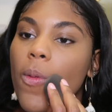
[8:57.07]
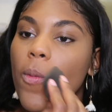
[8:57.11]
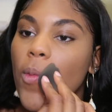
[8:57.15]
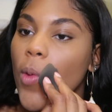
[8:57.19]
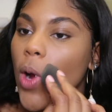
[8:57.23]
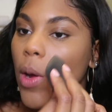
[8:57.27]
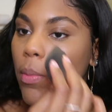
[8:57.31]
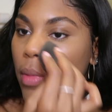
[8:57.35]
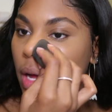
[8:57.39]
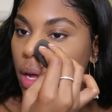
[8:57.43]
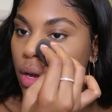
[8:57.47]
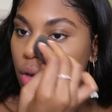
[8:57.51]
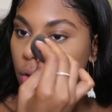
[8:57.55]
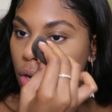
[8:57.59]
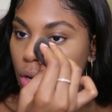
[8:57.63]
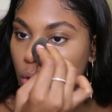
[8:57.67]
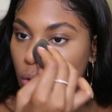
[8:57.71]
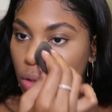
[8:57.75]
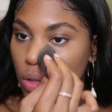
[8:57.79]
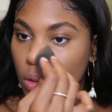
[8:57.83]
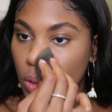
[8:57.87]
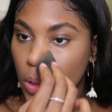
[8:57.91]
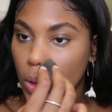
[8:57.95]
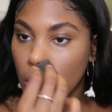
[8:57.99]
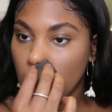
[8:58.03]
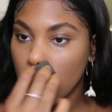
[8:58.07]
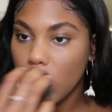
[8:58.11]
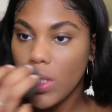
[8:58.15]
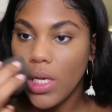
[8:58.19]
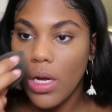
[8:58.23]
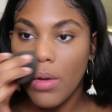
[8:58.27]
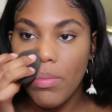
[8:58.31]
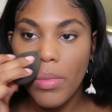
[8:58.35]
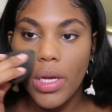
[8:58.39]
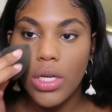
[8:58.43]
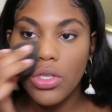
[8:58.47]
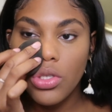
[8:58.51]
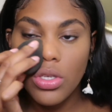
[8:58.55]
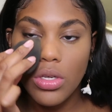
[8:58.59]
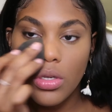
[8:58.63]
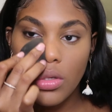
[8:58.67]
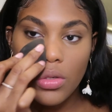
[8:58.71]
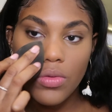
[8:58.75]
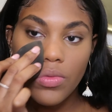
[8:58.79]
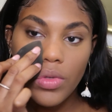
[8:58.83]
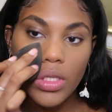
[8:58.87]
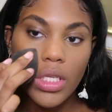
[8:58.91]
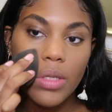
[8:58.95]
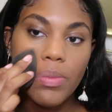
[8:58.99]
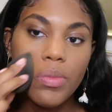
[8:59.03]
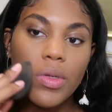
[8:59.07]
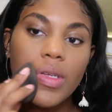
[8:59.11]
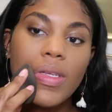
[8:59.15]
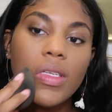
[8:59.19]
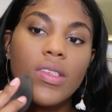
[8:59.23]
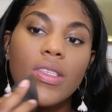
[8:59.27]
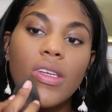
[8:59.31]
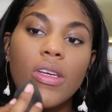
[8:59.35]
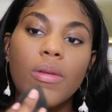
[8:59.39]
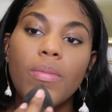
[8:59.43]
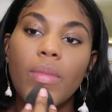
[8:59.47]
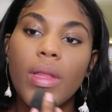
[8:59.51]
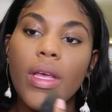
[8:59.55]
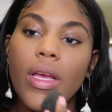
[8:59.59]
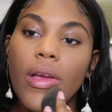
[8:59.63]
around my nose, so I make sure to really put some